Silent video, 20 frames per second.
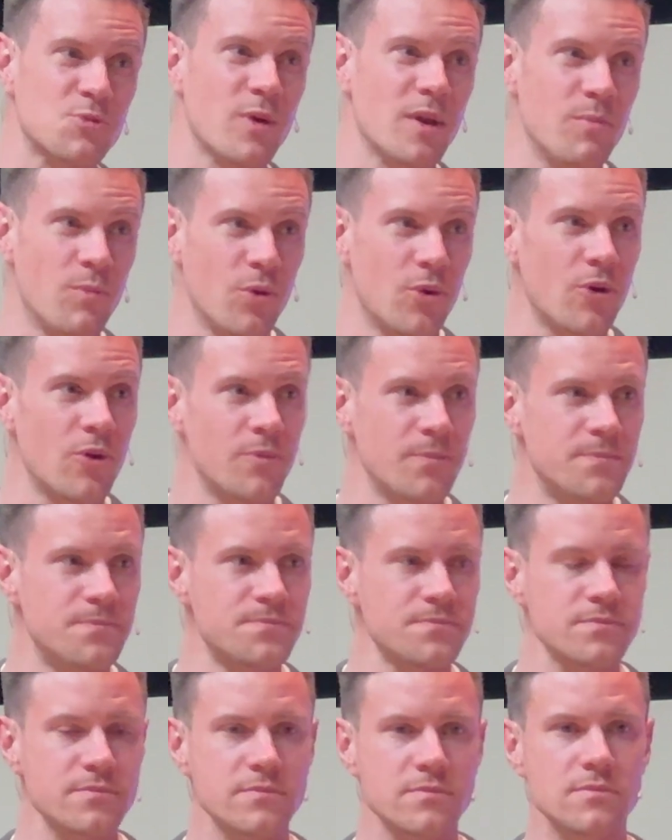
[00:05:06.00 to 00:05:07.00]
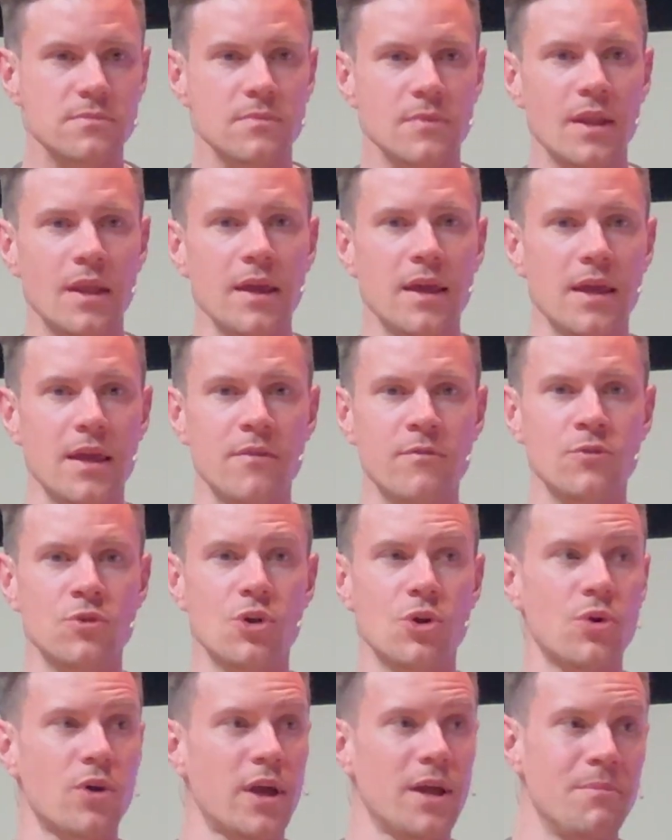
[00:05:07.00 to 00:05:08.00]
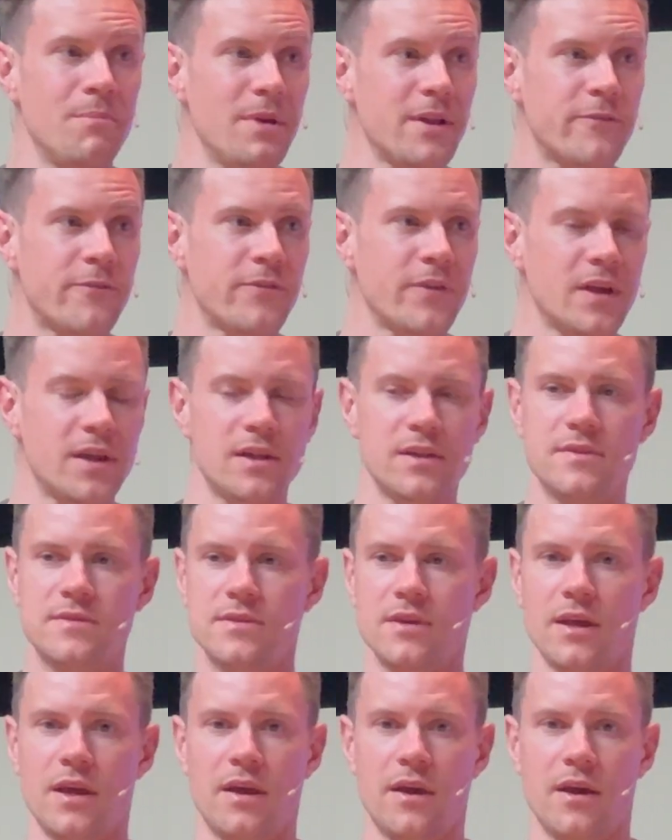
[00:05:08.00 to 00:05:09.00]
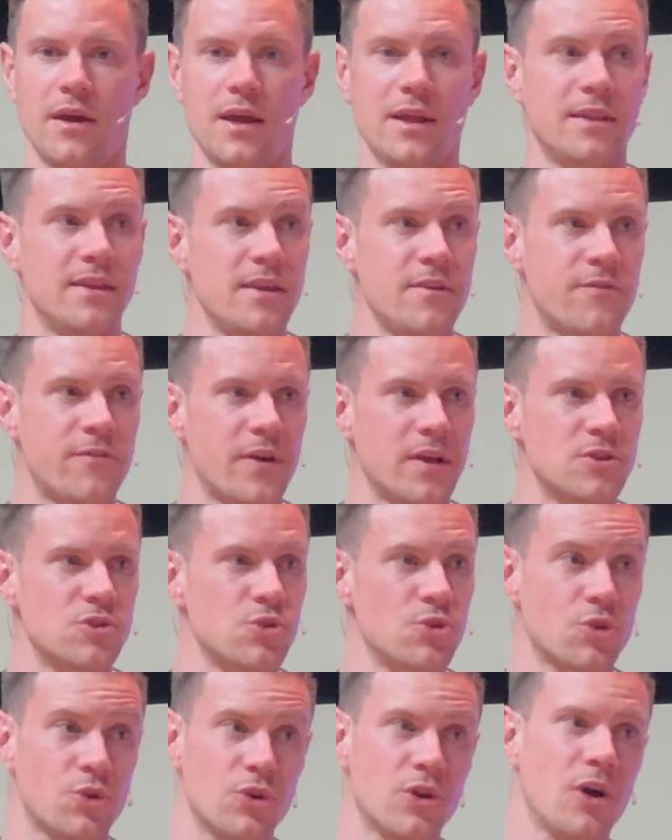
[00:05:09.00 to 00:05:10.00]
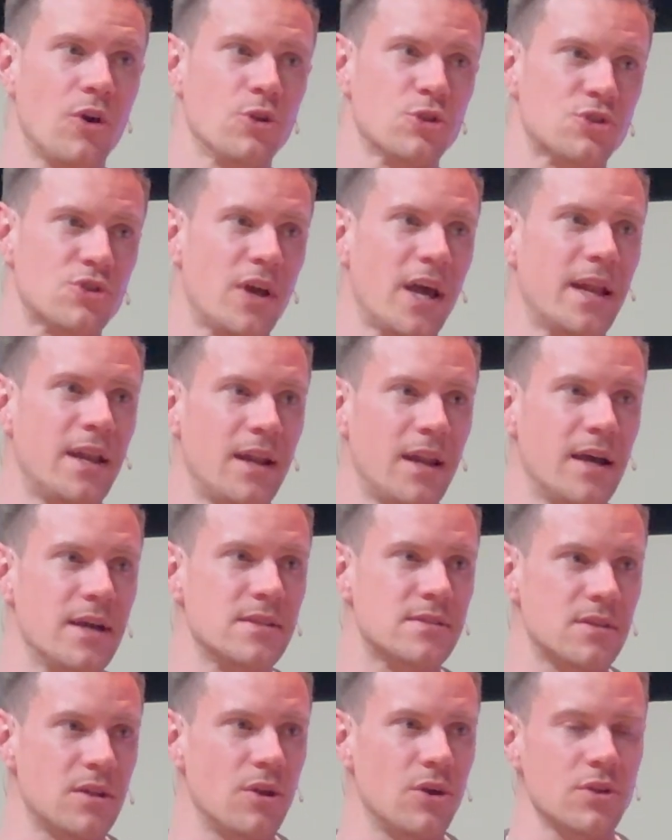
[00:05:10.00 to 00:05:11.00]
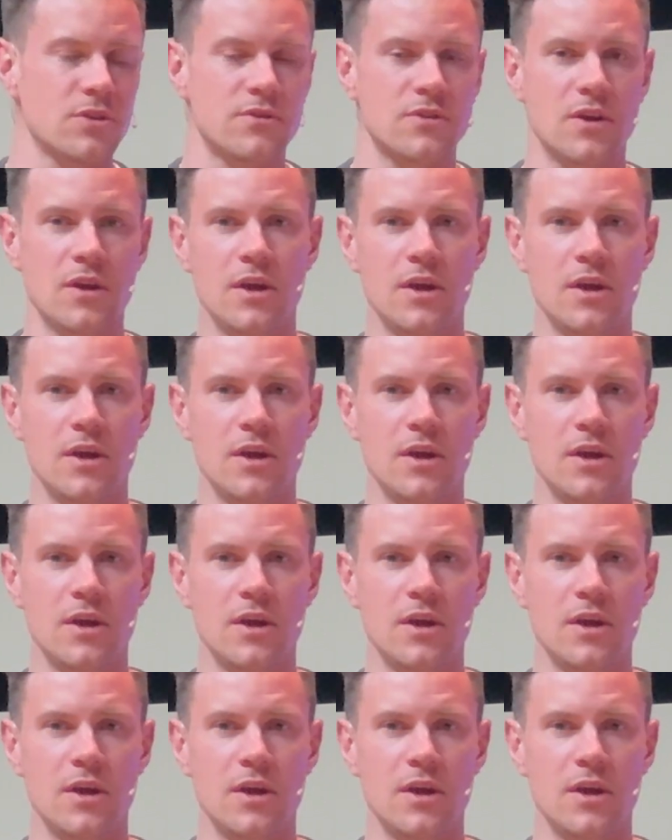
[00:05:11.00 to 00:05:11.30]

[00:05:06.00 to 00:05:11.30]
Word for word: way more. Yeah. Even though in midfield, uh, in defense, you could also analyze a lot